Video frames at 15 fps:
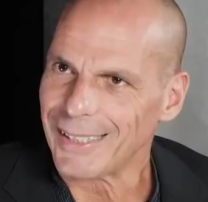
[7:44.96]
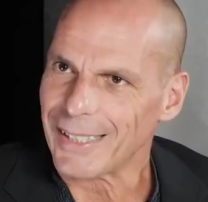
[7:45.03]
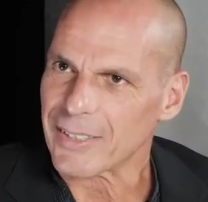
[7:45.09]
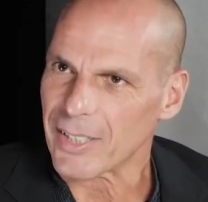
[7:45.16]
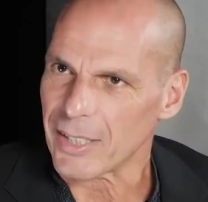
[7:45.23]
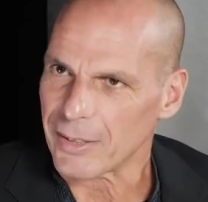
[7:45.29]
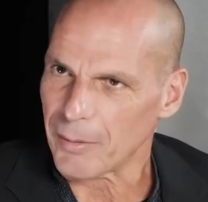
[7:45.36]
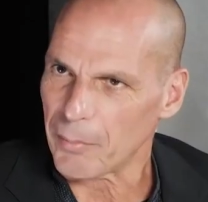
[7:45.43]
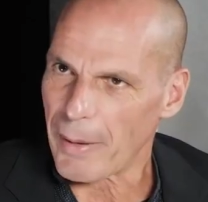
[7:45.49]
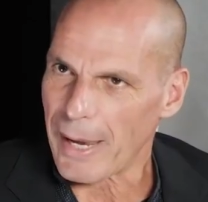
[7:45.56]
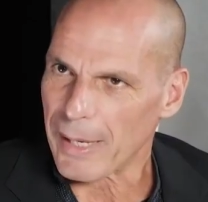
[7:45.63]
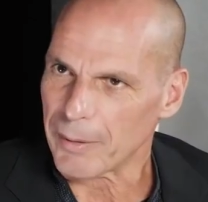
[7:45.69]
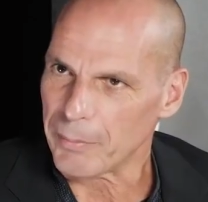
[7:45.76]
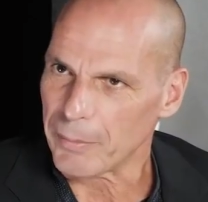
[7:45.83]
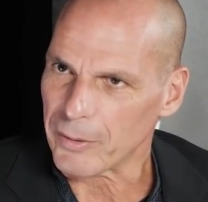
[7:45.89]
...in a central
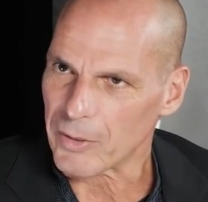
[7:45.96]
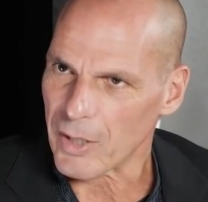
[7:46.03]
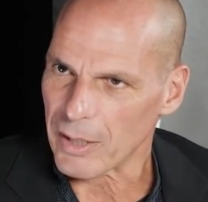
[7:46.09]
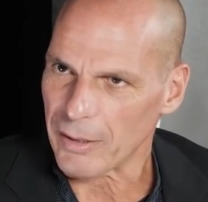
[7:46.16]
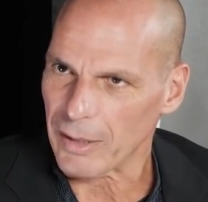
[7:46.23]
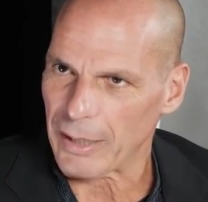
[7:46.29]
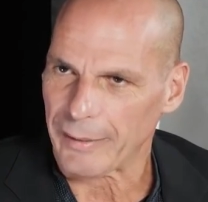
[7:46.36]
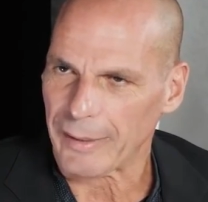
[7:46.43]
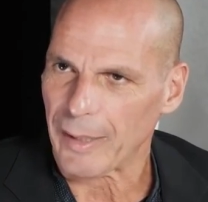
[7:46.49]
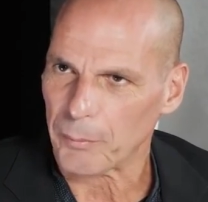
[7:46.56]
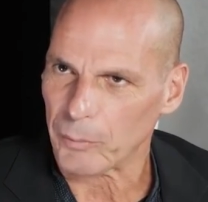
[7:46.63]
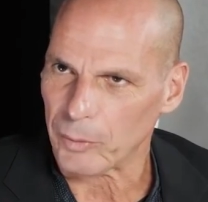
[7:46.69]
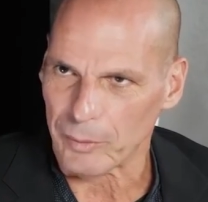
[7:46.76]
bank, because I think